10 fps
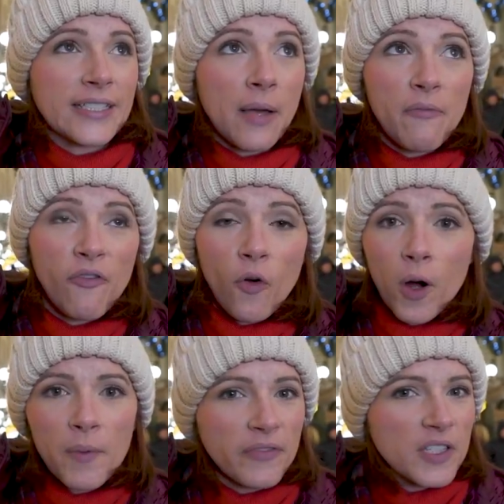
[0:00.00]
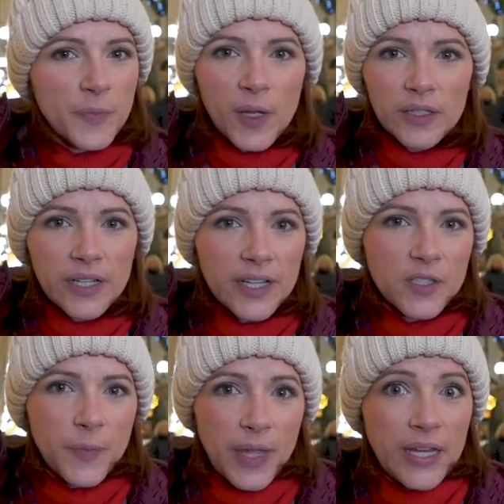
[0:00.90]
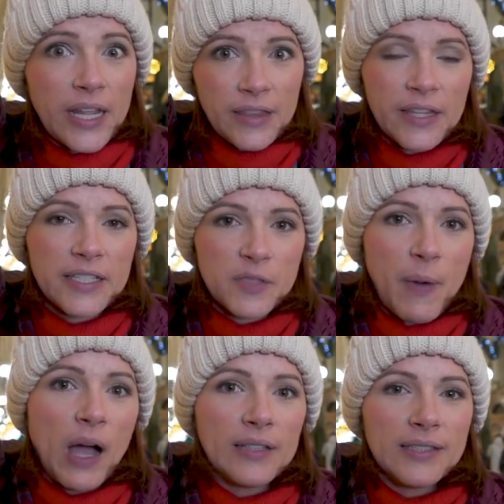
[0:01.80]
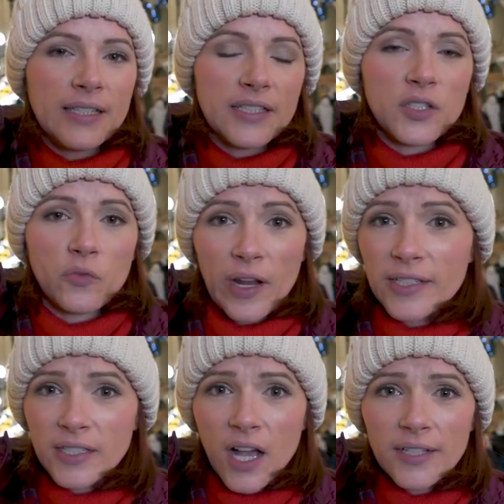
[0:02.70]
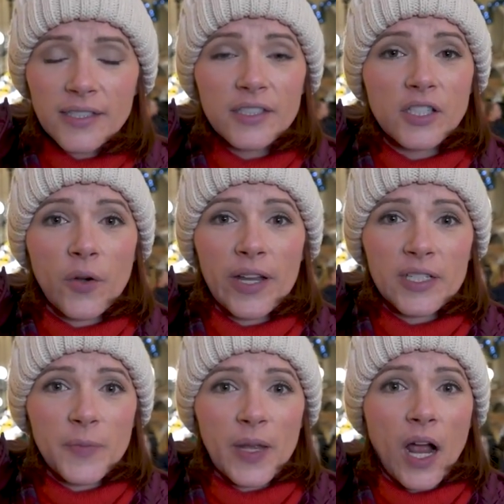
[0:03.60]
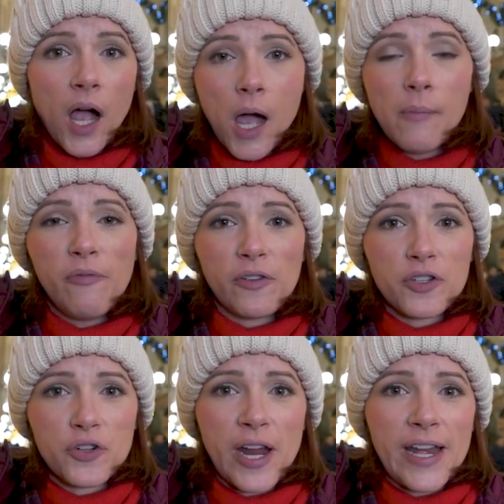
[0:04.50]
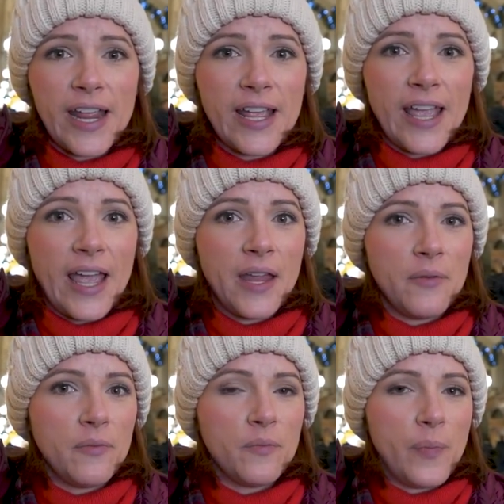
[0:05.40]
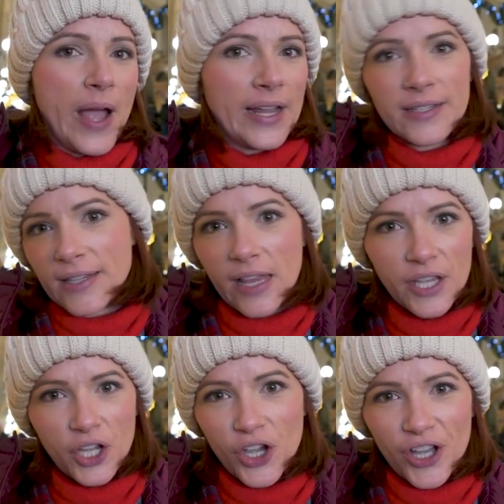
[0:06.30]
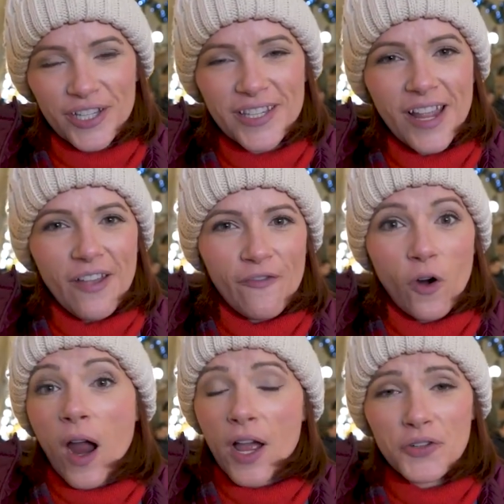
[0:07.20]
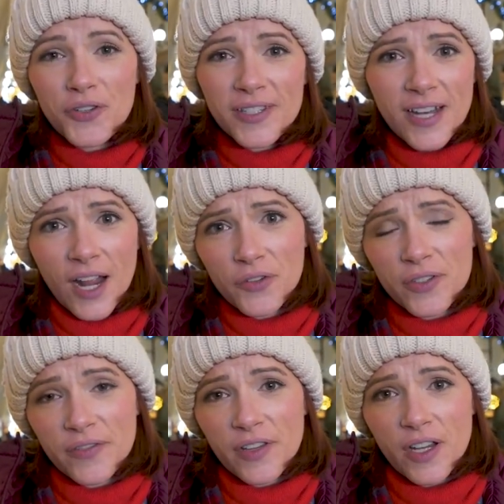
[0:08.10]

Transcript: some form of this building has been in this spot since the Renaissance. So it has been a hub for trading and buying and selling goods for hundreds and hundreds of